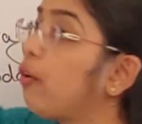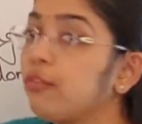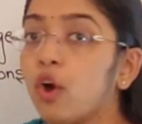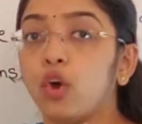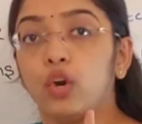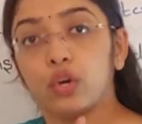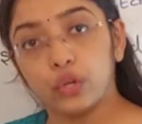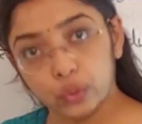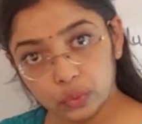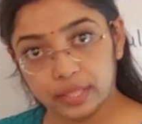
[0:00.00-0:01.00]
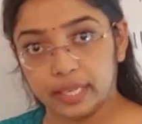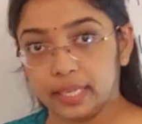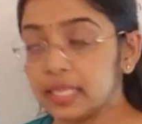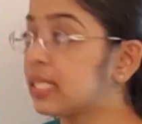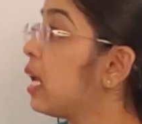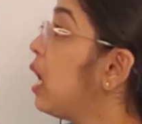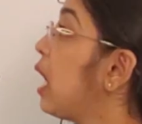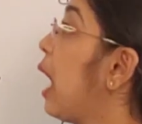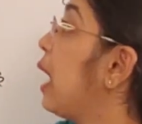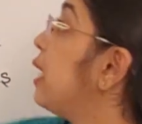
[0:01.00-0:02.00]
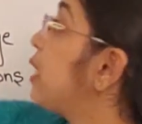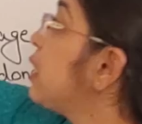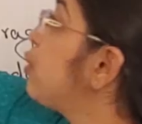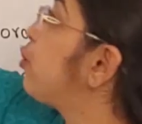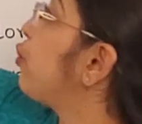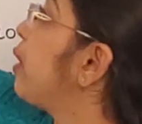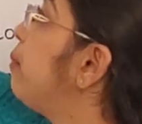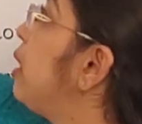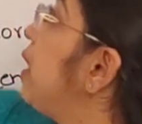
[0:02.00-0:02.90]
of two things and it is durable